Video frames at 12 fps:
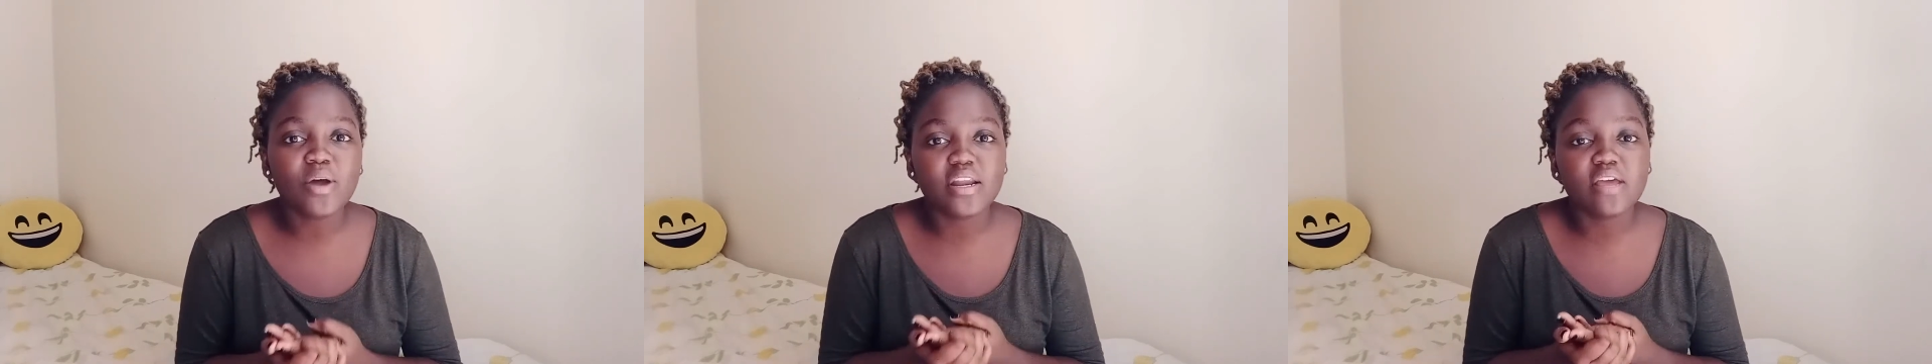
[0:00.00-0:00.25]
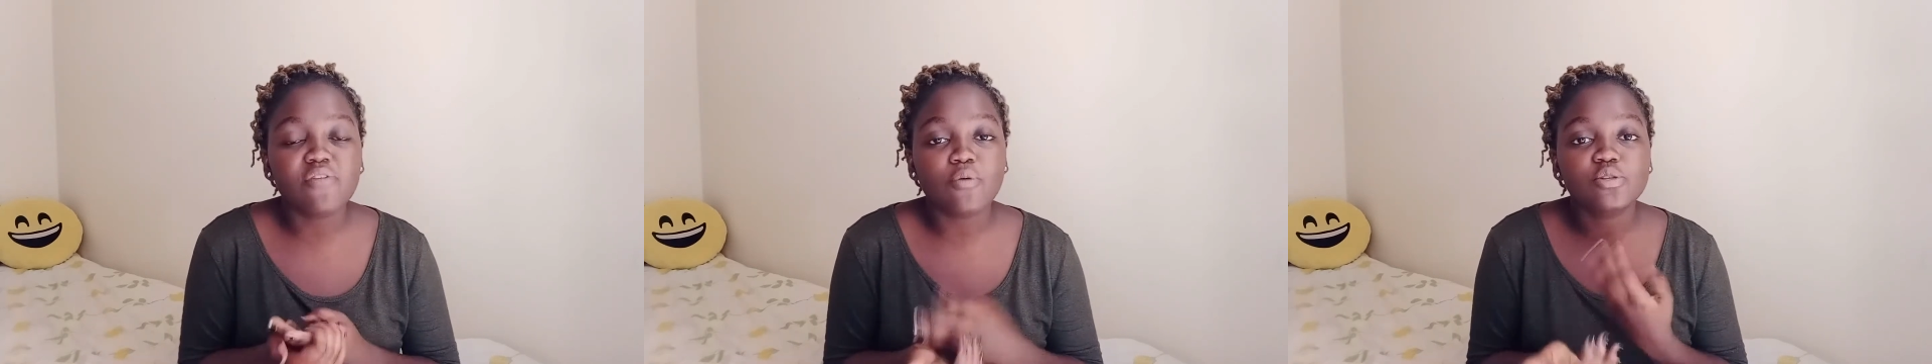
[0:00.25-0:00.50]

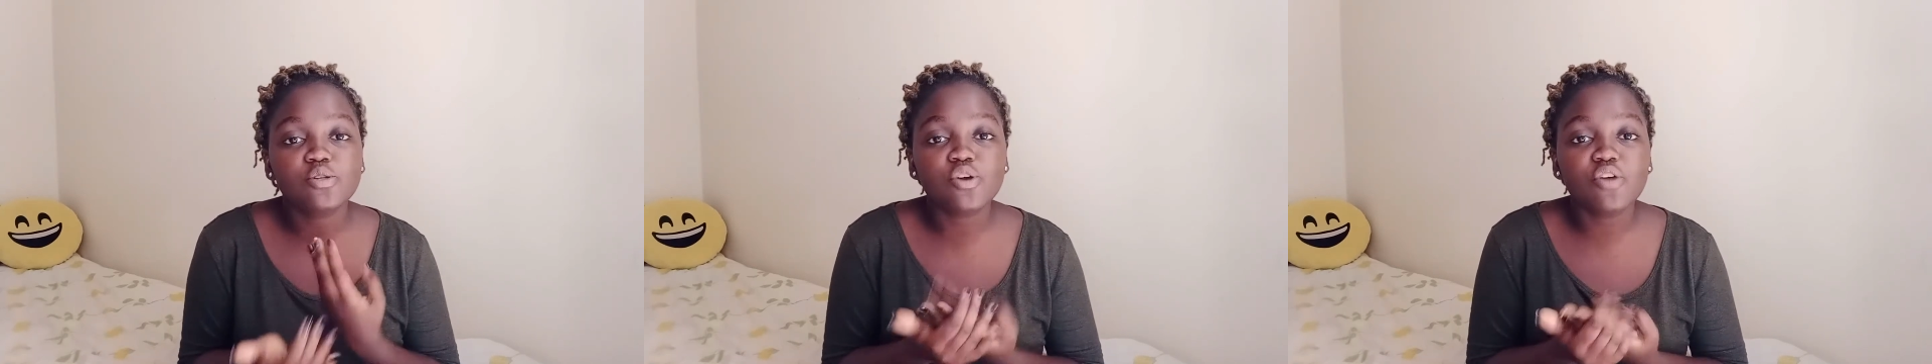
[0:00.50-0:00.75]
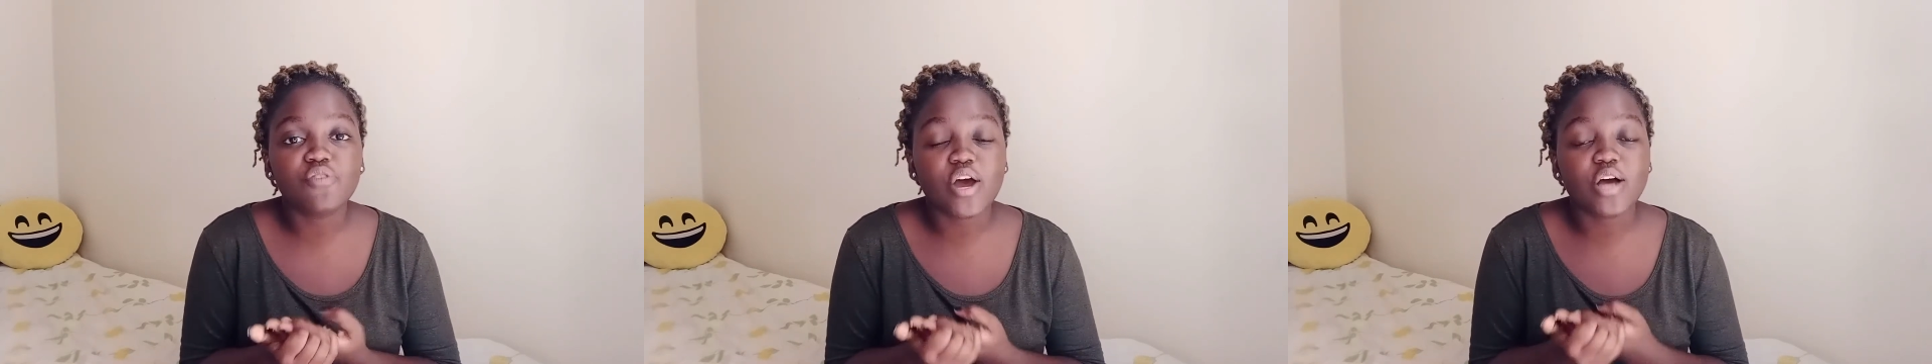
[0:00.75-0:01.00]
if I was
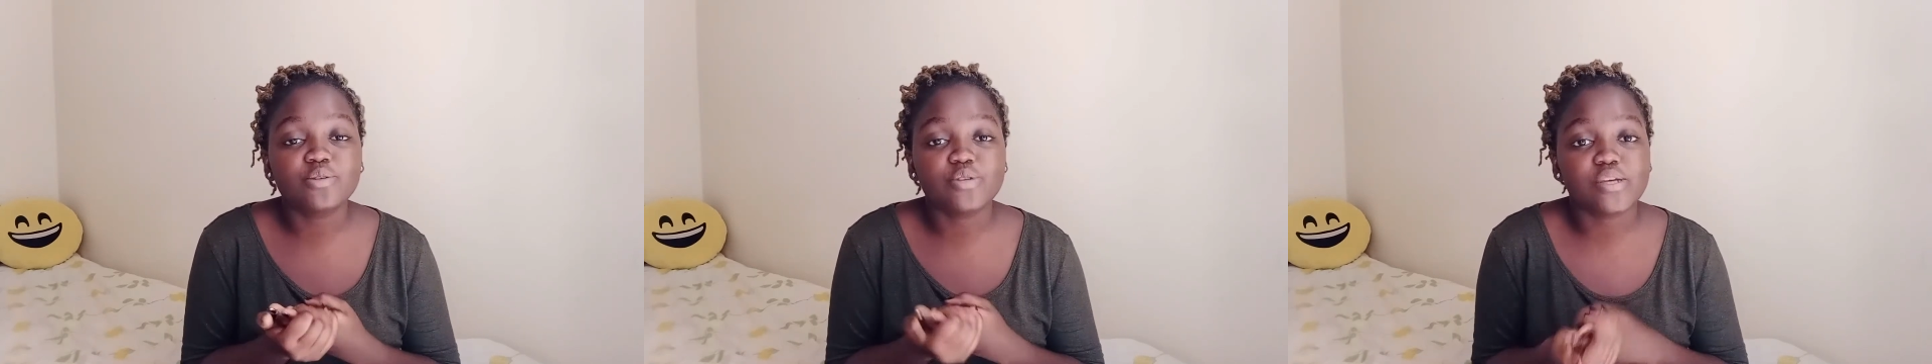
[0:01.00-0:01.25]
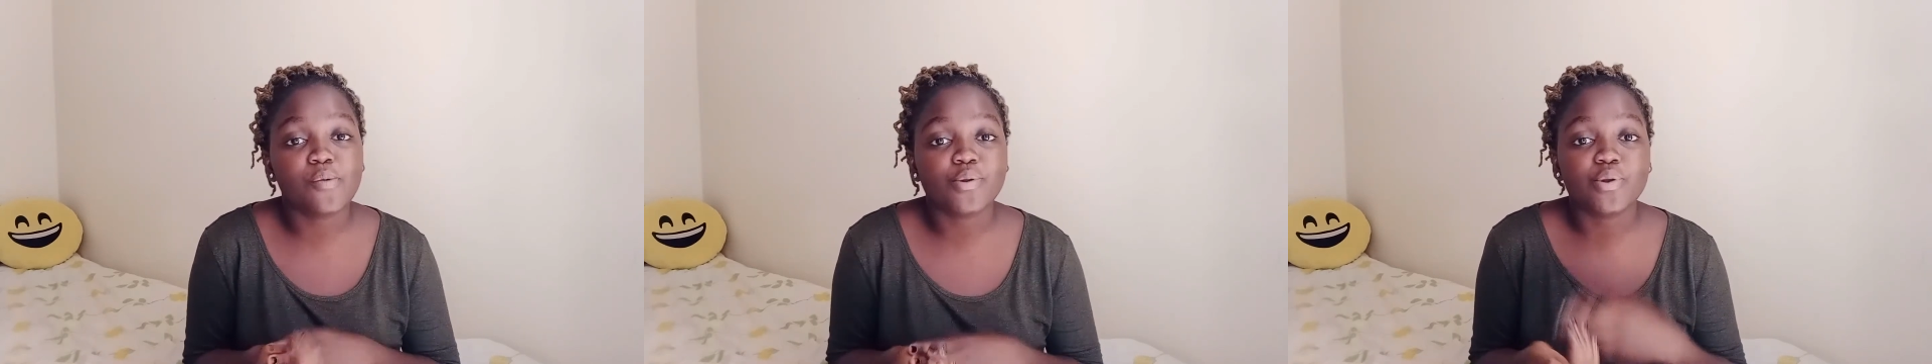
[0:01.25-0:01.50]
looking for a house with
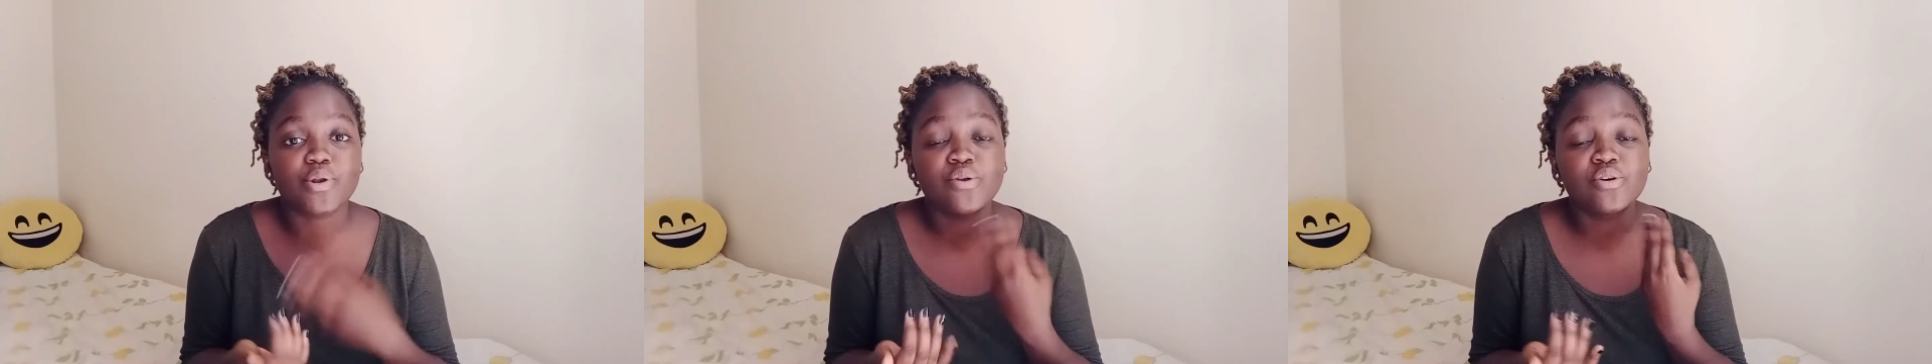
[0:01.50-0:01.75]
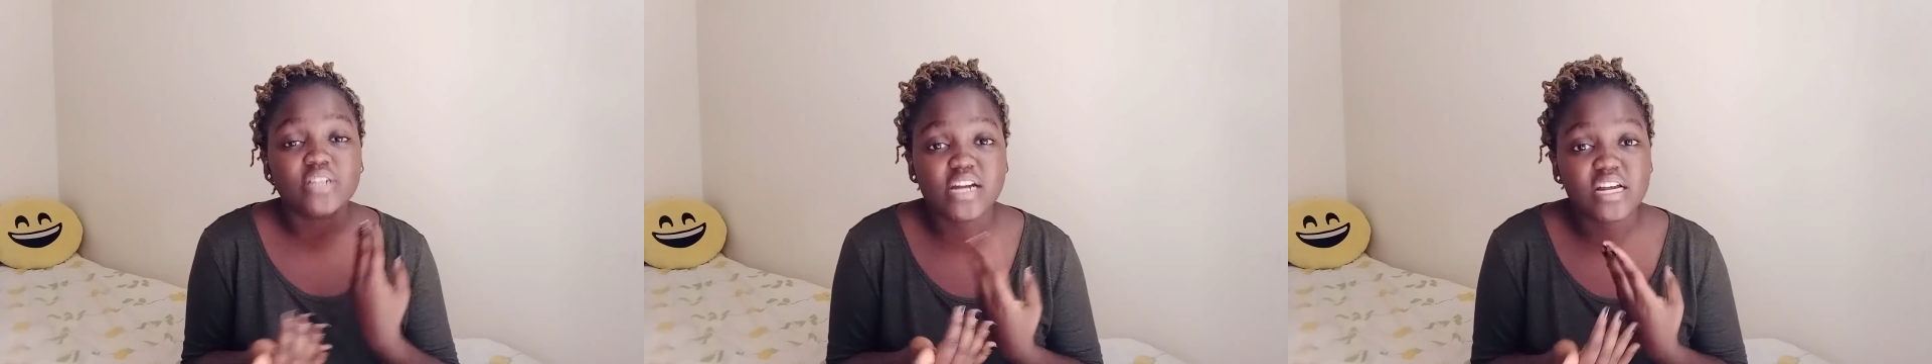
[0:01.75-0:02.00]
someone who did
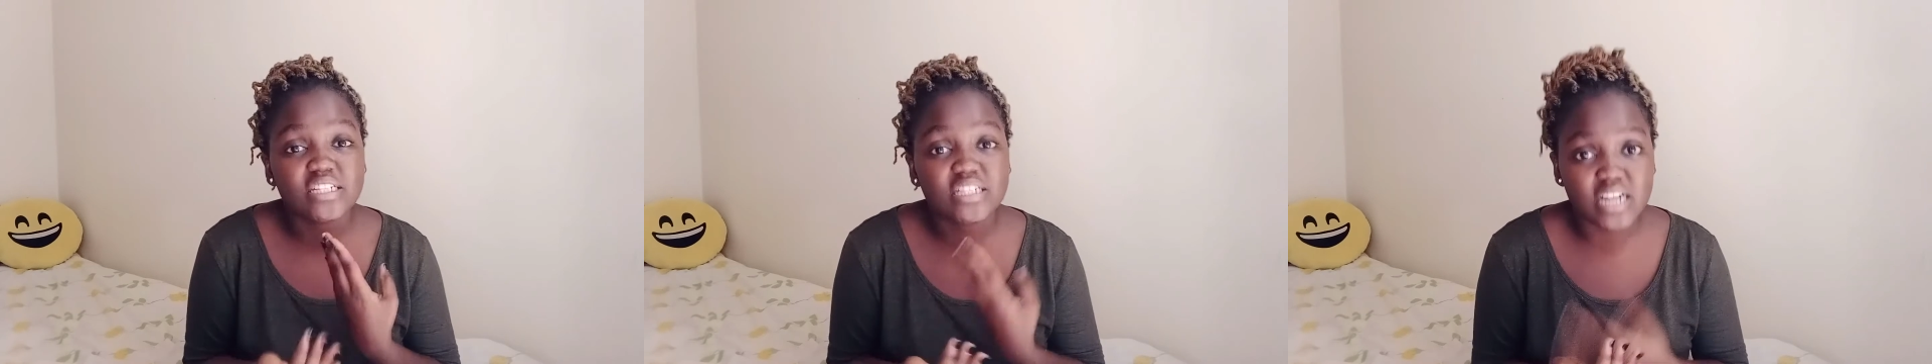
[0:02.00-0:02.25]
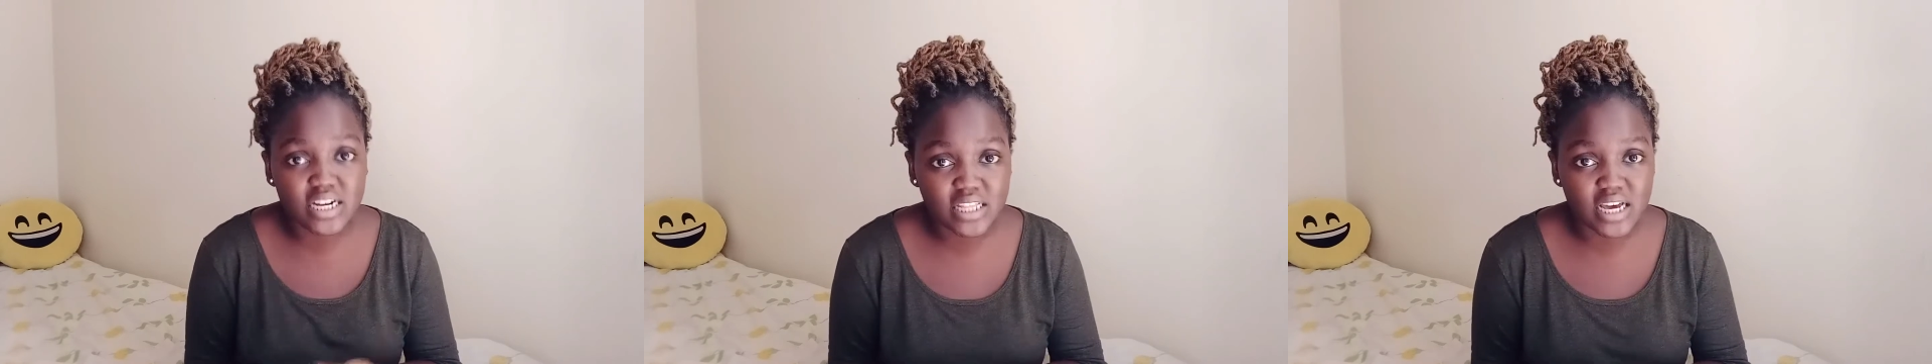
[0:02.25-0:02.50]
not
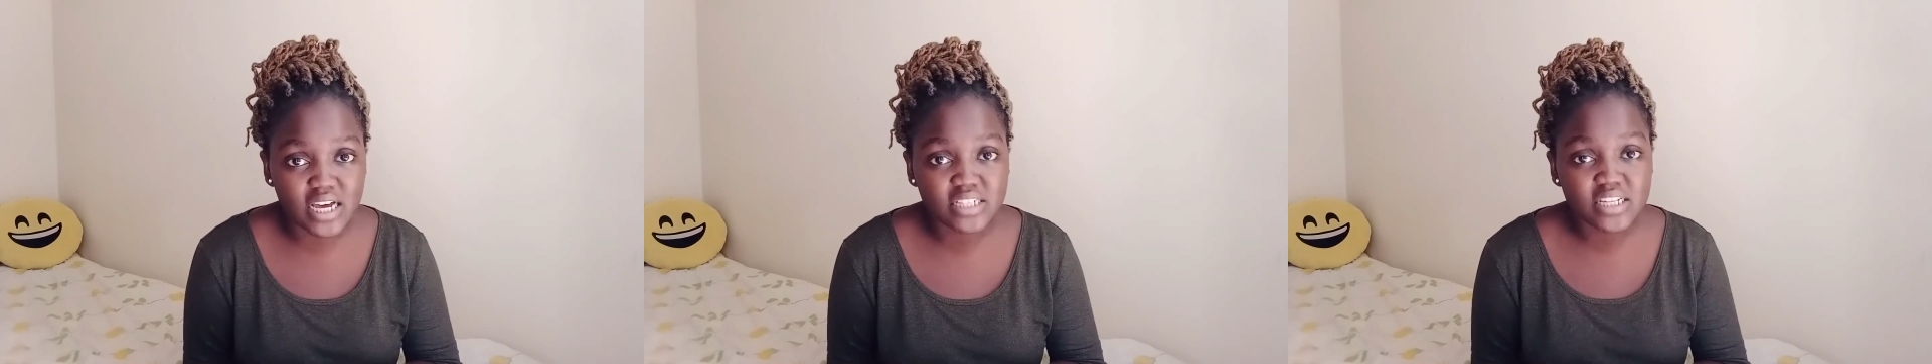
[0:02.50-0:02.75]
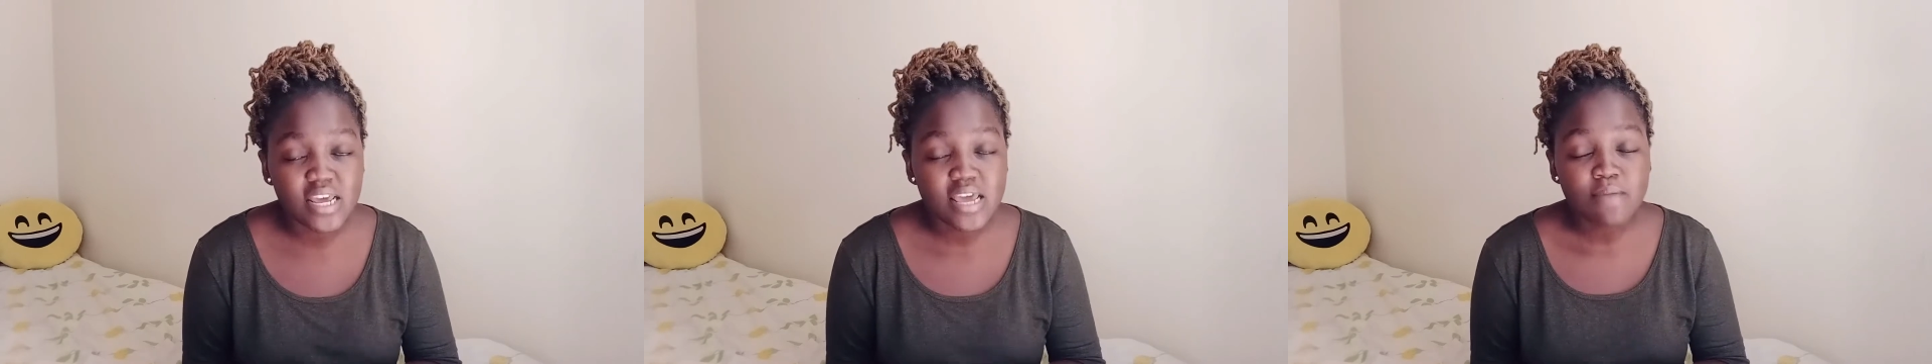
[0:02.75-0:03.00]
understand that,